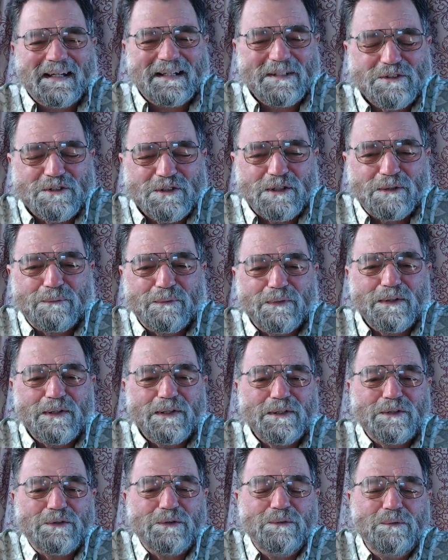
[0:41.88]
I'll share with
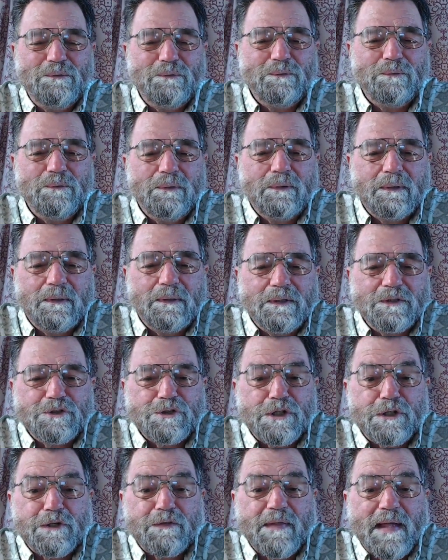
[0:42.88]
it,
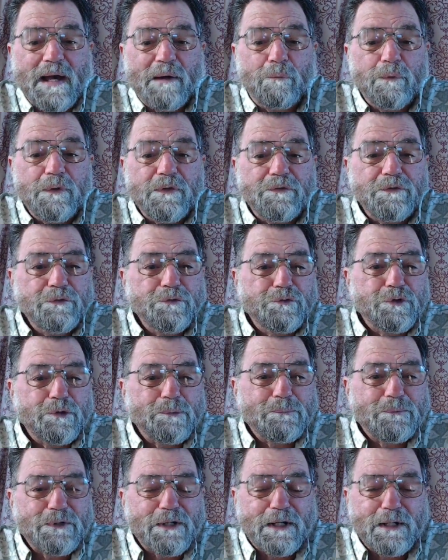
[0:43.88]
share that with you
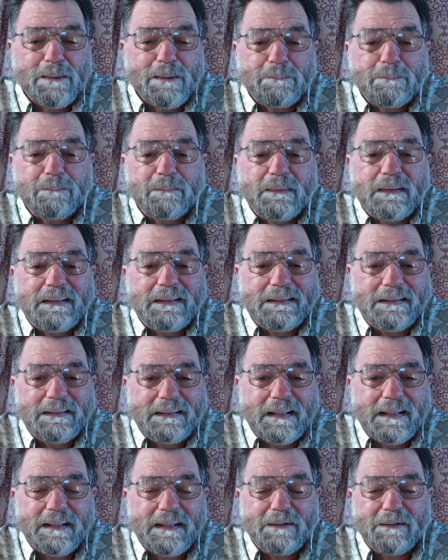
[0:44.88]
sometime
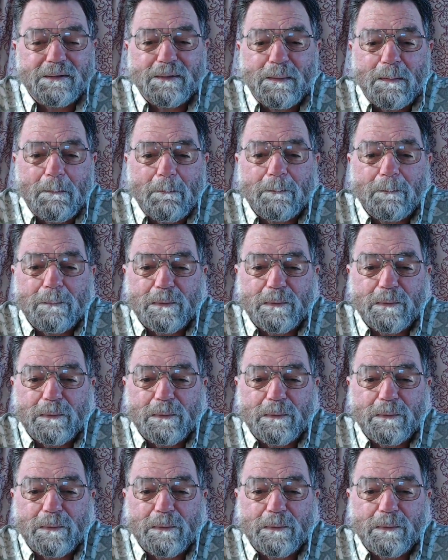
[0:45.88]
later,